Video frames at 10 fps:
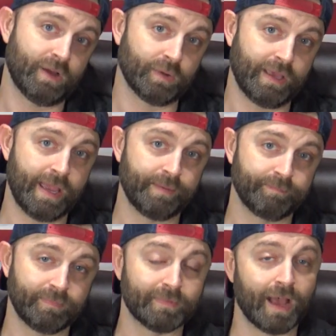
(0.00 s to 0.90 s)

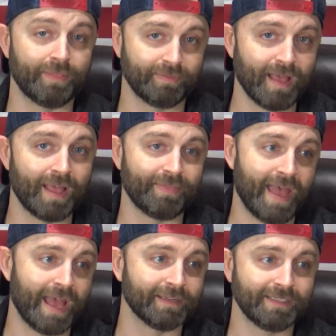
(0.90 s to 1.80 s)
Okay, not in
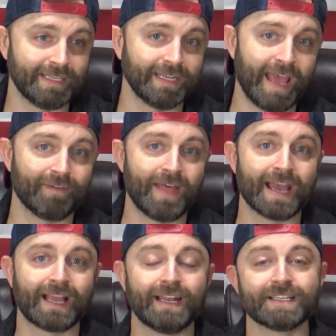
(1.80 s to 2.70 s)
that. He didn't have
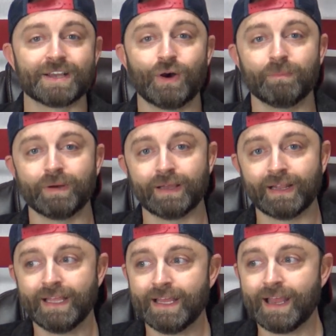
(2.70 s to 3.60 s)
that kind of tone, but
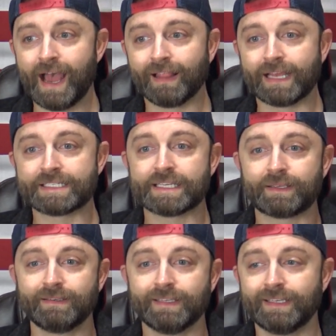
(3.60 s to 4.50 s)
I like
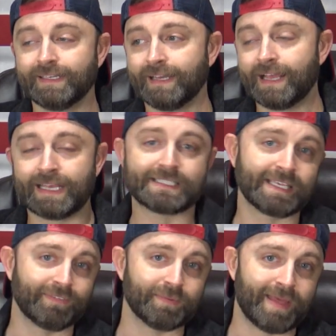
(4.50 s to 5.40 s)
to
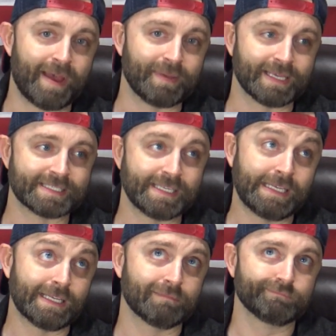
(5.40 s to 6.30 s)
give him that because
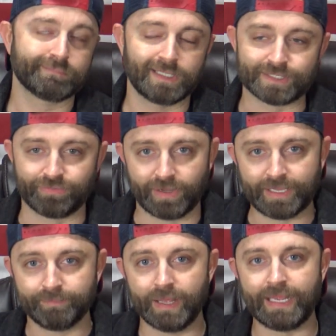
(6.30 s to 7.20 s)
it's
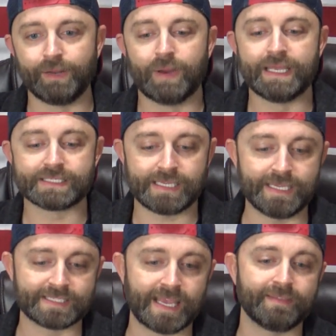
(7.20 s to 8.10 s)
funny. But anyways,
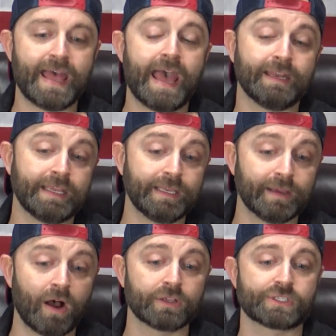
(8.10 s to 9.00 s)
he said that, and
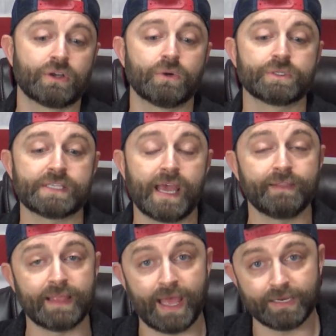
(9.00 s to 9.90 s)
he also
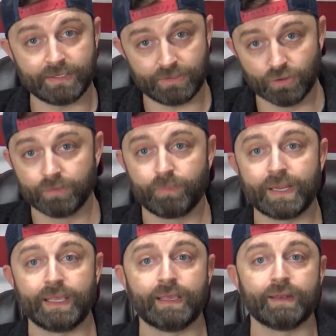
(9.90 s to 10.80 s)
said that you're
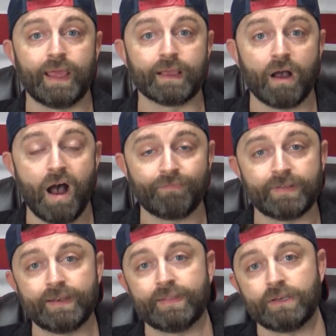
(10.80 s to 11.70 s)
bringing in a
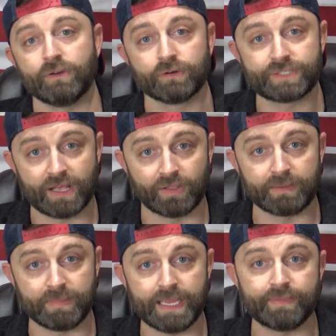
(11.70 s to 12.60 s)
coffin and then you're
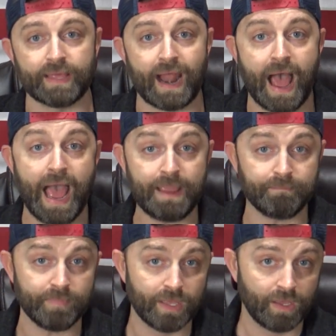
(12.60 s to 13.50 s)
telling me that I'm